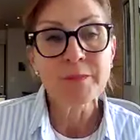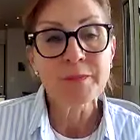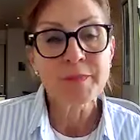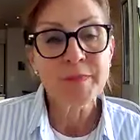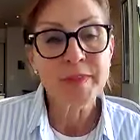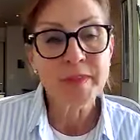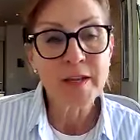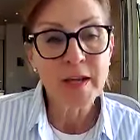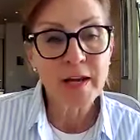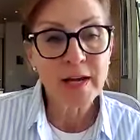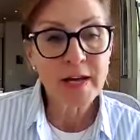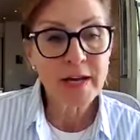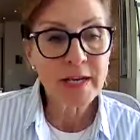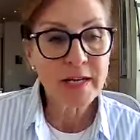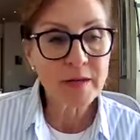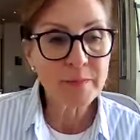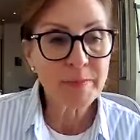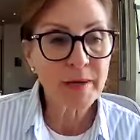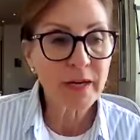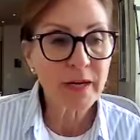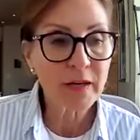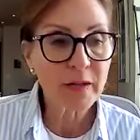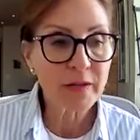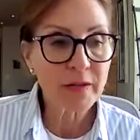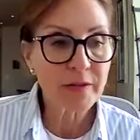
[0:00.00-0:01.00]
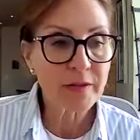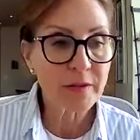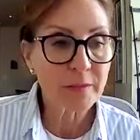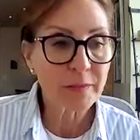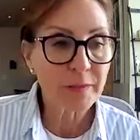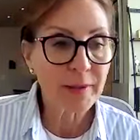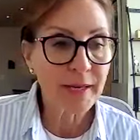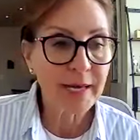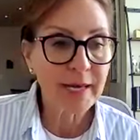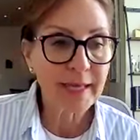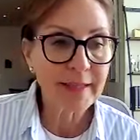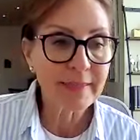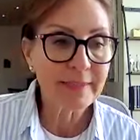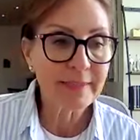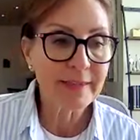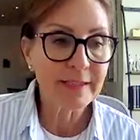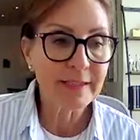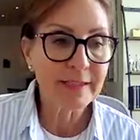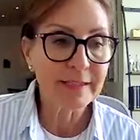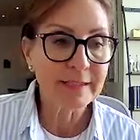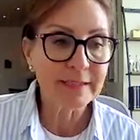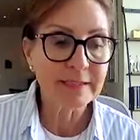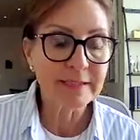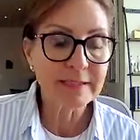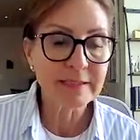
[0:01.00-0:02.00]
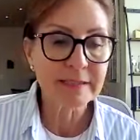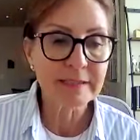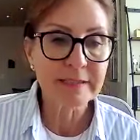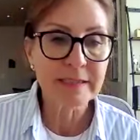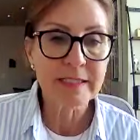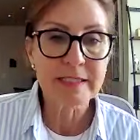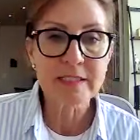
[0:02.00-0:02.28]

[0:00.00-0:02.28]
not about all the bad things